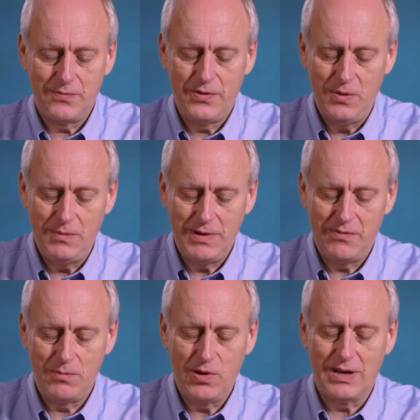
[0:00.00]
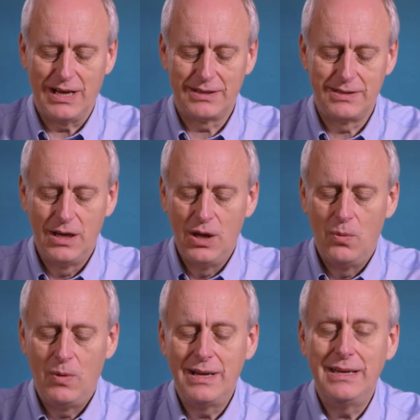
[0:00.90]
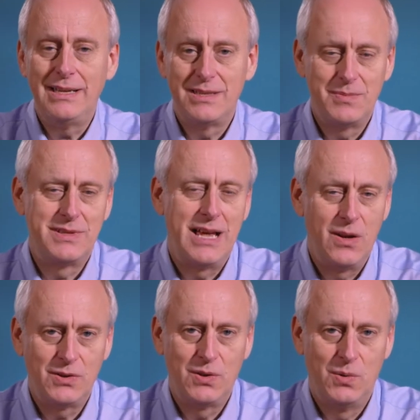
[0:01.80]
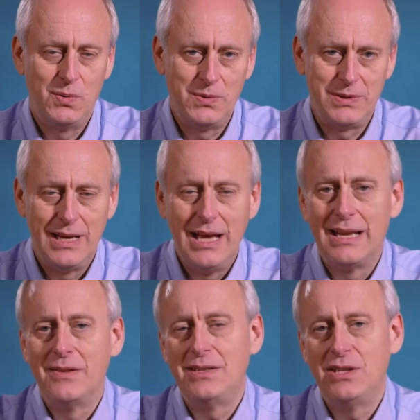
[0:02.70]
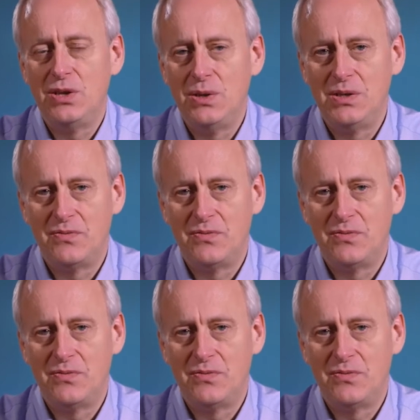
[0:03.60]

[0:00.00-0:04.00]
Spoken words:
a few different products. One is some Stellox gauze, and this is used